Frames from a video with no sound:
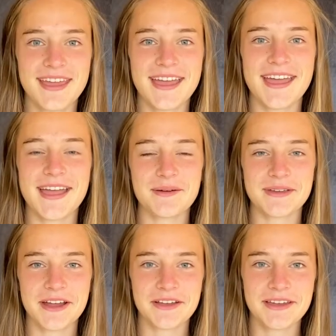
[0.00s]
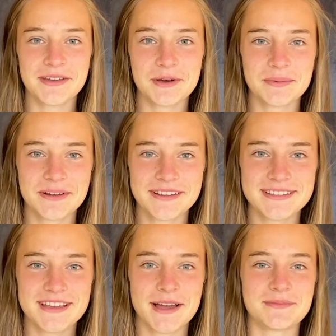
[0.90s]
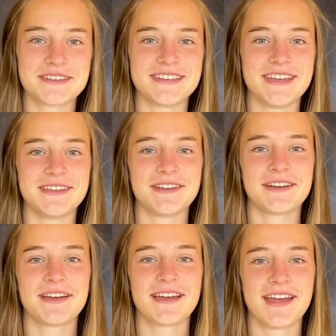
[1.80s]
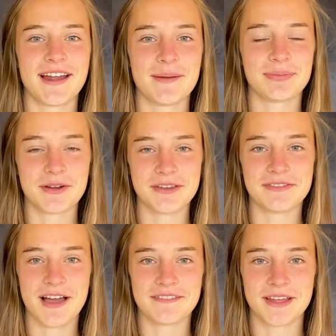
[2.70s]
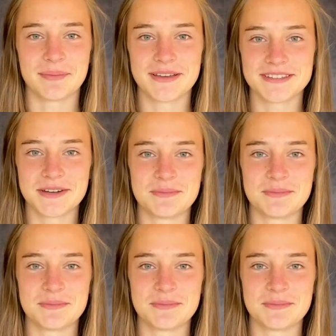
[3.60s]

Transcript: Hey, I'm Caroline Gilbert. I'm a senior and I'm 35 and I play center